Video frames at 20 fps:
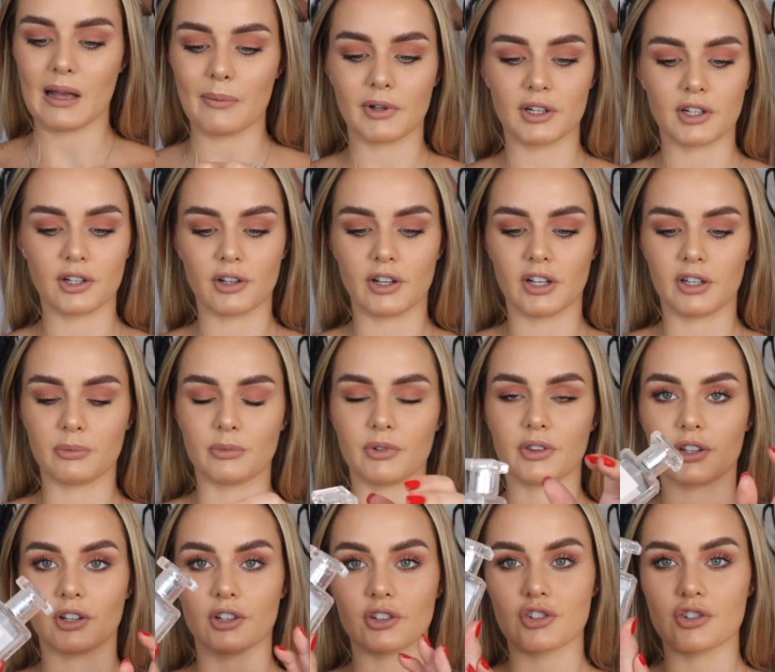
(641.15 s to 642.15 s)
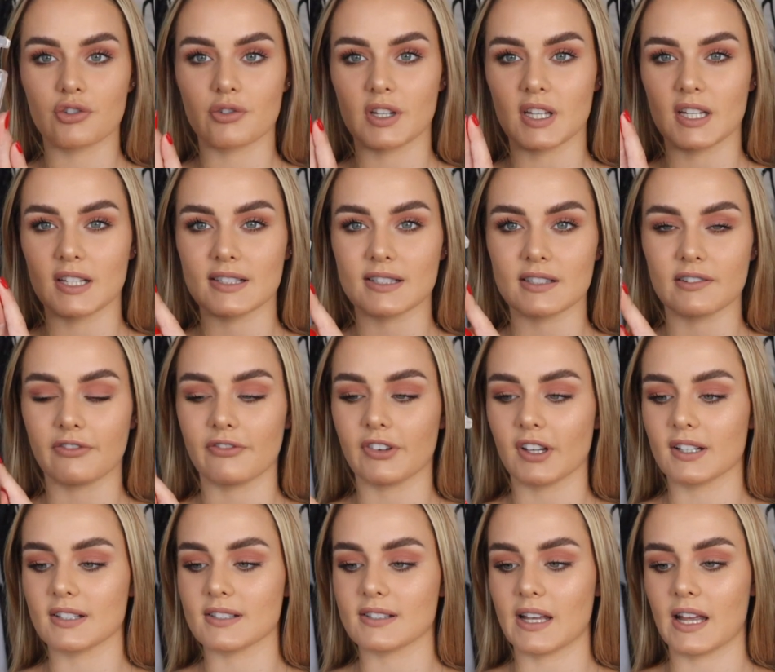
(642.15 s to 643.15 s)
I'm gonna go in with the Catrice
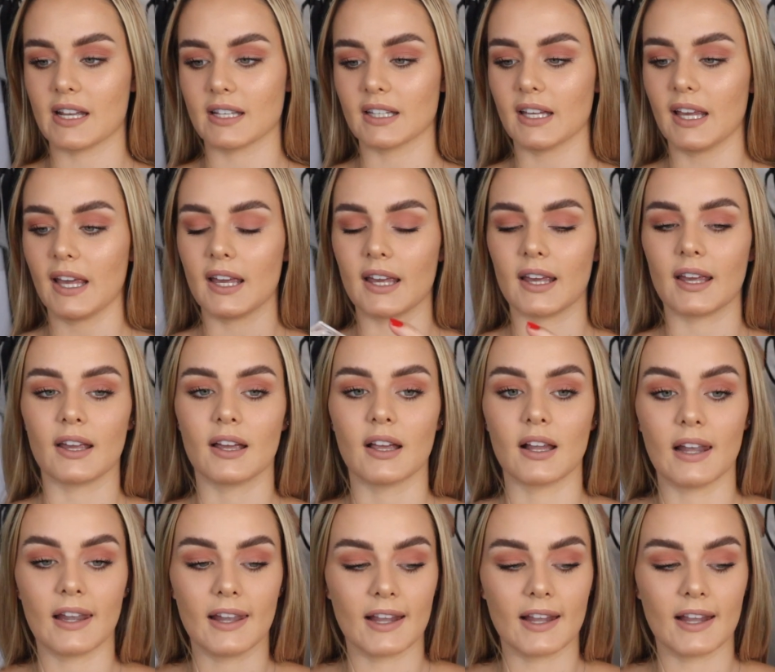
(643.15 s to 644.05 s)
Fix and Care